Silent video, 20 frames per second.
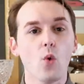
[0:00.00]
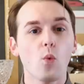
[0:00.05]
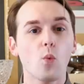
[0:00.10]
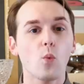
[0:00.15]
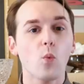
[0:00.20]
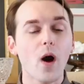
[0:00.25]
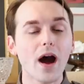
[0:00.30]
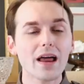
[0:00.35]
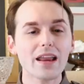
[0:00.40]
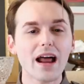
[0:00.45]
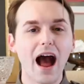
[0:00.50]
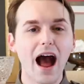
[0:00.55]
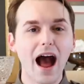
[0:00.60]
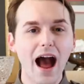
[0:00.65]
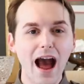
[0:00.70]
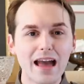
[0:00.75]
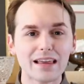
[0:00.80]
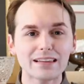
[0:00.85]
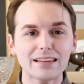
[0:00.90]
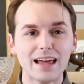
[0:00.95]
What
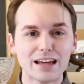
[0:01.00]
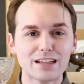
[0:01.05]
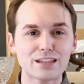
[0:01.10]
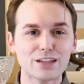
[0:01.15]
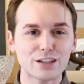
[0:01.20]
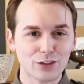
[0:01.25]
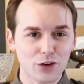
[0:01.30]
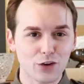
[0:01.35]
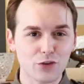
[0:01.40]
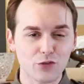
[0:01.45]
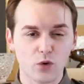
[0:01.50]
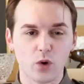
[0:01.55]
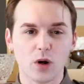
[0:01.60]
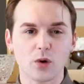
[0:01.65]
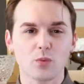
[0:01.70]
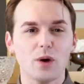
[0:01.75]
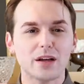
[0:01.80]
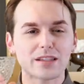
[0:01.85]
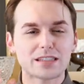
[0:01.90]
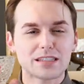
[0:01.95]
I like to look for
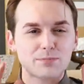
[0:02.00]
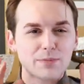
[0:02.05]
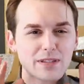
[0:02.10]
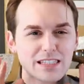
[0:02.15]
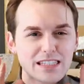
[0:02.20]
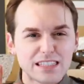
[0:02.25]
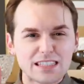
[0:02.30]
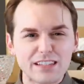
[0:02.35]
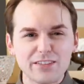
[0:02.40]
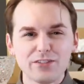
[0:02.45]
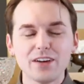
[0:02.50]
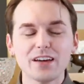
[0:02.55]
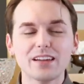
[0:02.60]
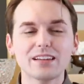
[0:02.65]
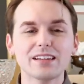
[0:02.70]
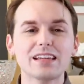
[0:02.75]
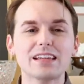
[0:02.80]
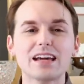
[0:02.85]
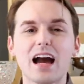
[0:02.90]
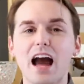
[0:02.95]
and what
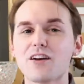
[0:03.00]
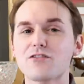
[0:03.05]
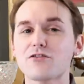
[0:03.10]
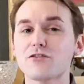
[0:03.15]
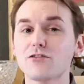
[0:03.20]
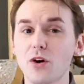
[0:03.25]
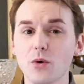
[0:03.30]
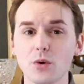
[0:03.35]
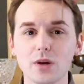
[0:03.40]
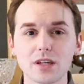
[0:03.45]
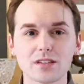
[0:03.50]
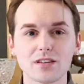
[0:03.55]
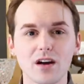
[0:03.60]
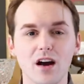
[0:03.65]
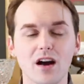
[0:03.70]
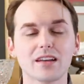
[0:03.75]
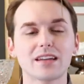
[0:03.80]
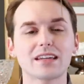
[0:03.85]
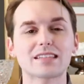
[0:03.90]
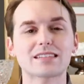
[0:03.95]
specifically I focus
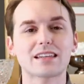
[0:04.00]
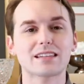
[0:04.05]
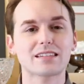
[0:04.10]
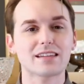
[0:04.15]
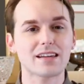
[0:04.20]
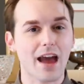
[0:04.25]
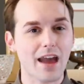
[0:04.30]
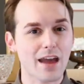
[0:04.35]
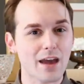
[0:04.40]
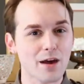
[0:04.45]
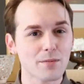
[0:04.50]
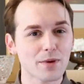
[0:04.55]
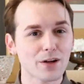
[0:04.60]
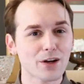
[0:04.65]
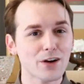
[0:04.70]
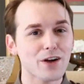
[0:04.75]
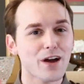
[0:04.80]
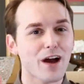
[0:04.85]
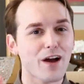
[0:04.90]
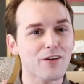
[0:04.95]
on is the
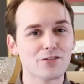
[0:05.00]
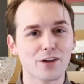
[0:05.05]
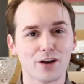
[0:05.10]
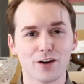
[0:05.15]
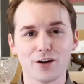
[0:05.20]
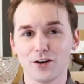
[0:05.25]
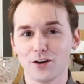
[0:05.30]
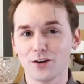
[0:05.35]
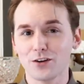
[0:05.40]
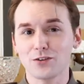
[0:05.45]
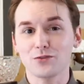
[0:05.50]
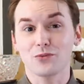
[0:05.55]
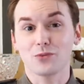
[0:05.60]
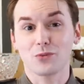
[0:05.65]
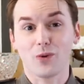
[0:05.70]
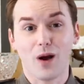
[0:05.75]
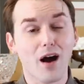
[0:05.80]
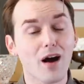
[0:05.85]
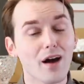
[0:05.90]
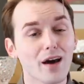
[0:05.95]
diameter of the curtain
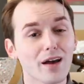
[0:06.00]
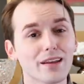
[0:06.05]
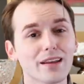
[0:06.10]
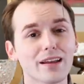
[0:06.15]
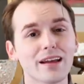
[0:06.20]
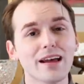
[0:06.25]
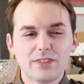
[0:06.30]
rod.